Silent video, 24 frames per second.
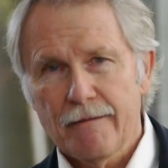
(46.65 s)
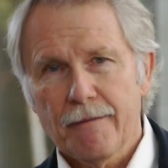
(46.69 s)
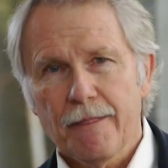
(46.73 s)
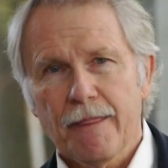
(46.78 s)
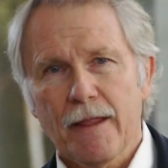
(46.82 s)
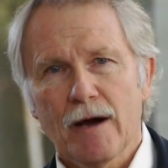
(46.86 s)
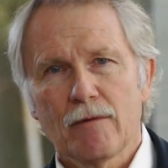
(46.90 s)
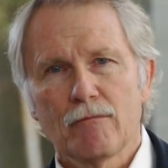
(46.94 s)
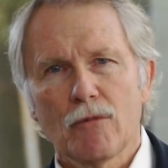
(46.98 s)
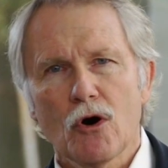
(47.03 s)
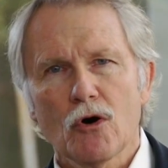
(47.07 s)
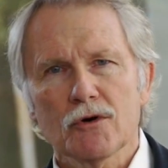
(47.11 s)

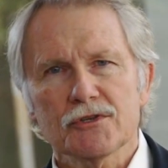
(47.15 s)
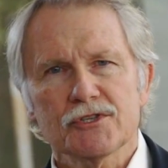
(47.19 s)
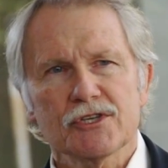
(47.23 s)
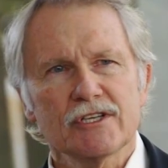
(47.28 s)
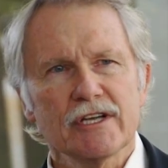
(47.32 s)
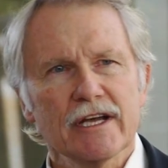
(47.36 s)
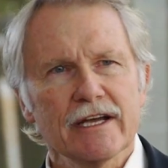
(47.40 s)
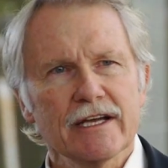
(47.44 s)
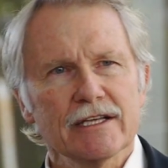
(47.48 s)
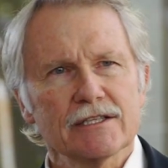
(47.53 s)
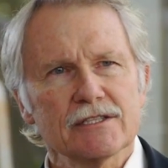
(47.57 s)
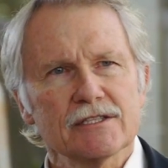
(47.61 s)
Now, most
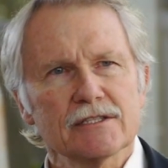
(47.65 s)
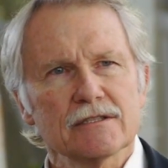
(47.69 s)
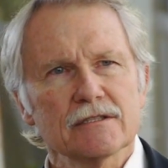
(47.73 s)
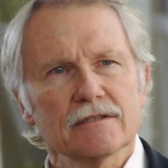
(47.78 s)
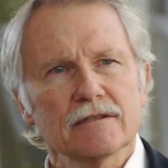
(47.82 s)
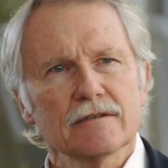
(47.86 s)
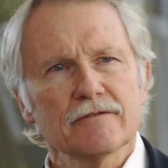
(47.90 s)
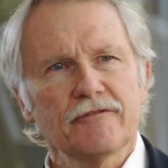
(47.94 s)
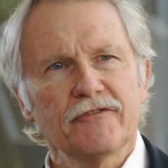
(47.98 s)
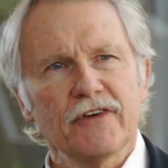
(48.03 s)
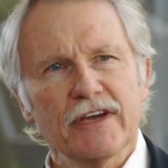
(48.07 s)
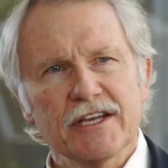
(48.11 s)
states
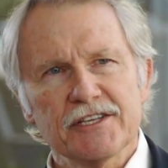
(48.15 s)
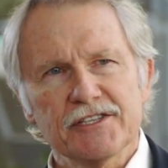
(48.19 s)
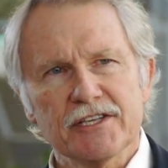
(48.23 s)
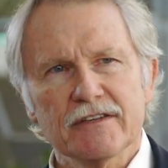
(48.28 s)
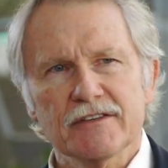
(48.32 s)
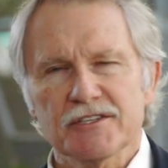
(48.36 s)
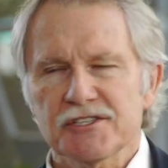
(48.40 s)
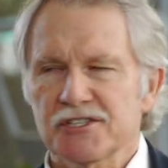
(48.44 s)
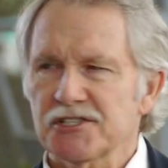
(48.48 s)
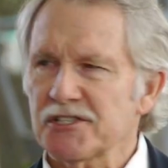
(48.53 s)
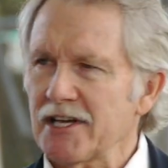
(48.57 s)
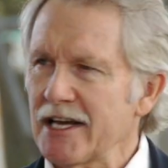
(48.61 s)
facing
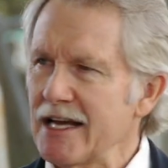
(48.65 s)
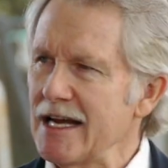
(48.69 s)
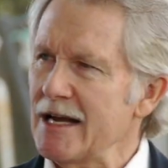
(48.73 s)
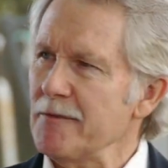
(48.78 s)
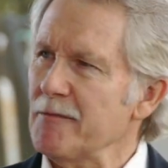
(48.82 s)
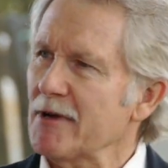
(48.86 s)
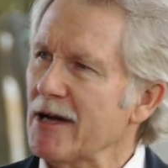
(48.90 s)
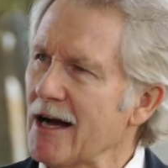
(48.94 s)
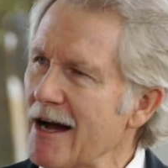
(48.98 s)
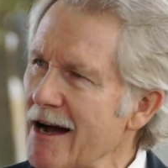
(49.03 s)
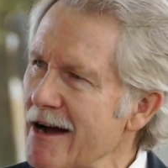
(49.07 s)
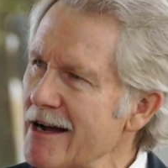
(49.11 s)
the same
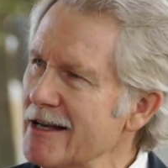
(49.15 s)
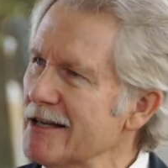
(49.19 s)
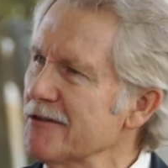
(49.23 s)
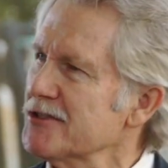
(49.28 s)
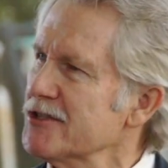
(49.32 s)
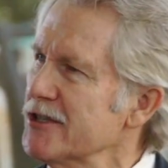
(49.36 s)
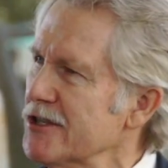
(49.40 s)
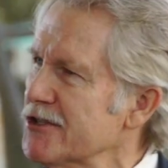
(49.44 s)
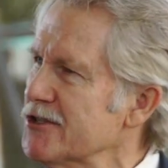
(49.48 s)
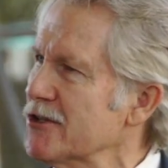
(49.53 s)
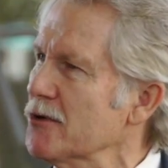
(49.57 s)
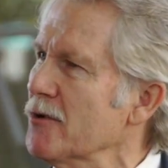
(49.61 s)
kind of
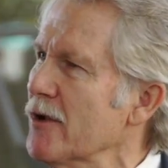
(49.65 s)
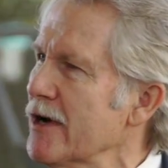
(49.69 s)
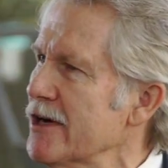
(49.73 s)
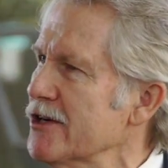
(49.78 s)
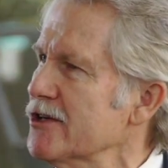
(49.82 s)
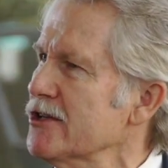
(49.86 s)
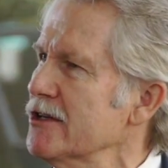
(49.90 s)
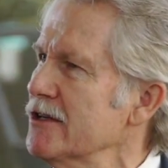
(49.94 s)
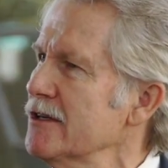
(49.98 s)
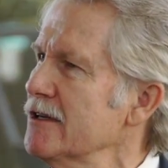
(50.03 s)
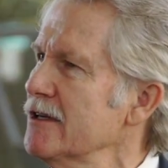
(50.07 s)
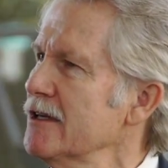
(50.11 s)

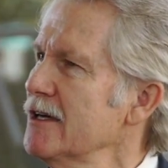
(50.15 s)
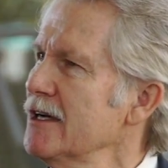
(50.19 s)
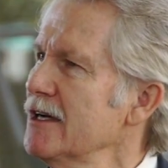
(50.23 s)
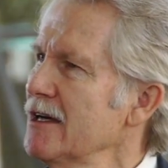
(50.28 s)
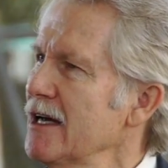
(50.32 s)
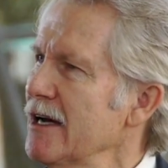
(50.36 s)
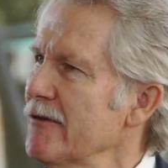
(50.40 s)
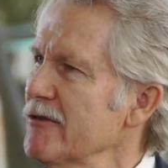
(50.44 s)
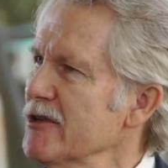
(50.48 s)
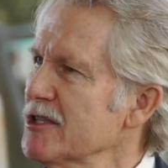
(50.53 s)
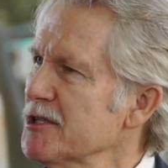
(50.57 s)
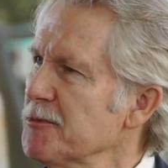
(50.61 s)
situation
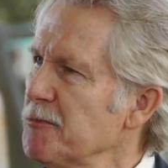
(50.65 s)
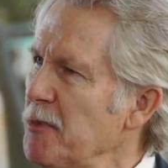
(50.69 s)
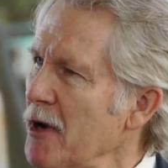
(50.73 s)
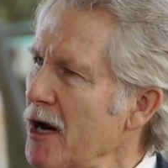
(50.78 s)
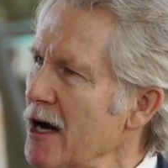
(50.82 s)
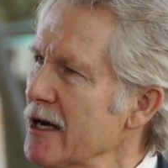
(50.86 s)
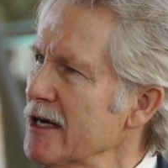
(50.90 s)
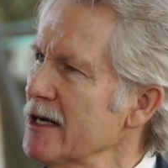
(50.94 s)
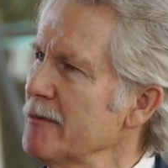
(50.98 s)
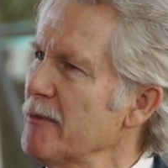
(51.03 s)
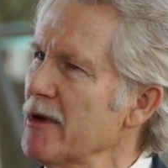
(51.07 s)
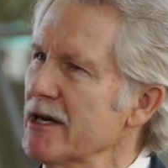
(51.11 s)
have
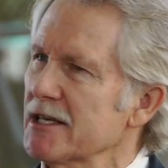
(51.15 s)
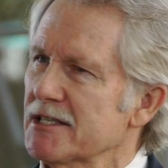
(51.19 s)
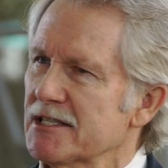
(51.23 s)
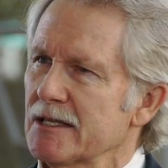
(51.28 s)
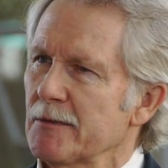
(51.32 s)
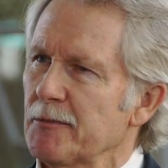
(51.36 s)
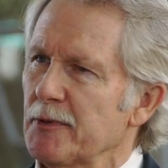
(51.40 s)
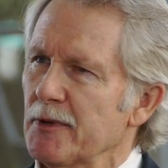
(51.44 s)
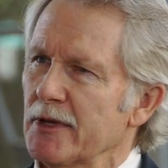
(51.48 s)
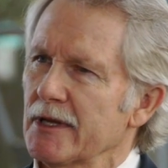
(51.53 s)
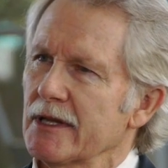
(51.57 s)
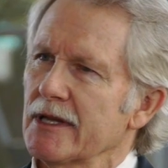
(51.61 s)
responded by
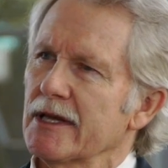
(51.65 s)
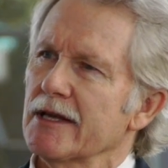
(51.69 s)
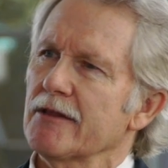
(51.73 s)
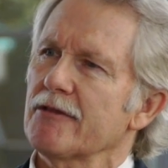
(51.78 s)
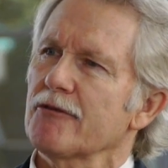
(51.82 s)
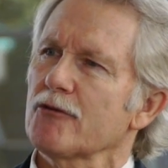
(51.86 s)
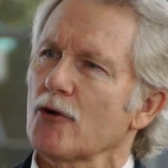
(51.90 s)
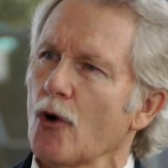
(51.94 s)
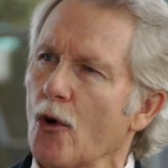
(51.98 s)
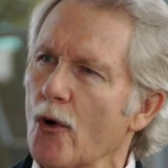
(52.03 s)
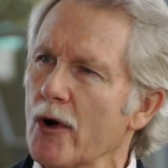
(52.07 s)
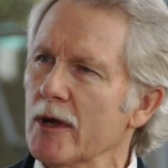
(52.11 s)
simply
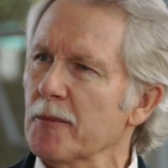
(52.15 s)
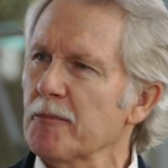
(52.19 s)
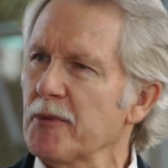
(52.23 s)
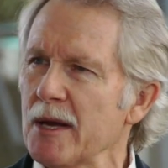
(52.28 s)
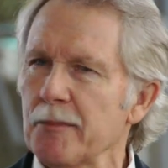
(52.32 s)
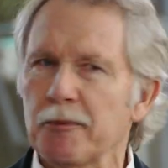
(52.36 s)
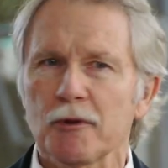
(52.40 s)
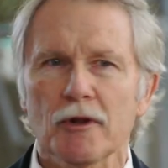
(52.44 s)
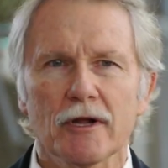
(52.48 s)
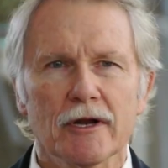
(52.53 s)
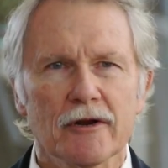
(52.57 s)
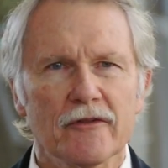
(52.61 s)
throwing
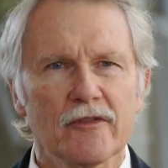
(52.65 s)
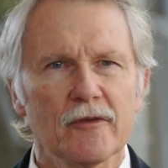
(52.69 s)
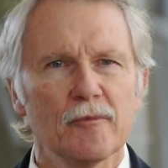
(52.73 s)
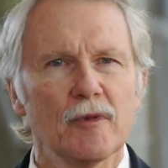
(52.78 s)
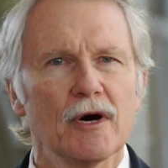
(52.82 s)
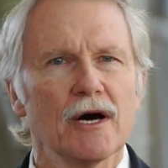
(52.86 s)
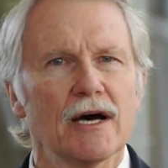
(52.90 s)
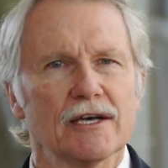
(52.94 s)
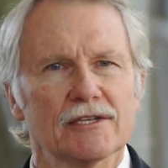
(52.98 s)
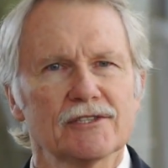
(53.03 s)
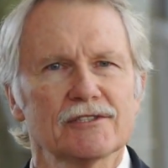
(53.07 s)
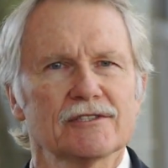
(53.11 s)
people under the
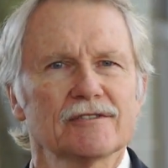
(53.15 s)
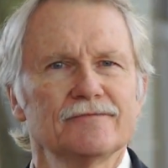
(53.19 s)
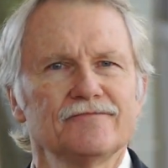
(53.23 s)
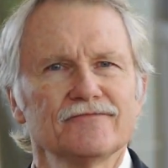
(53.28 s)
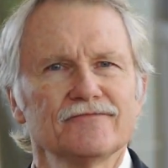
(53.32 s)
bus,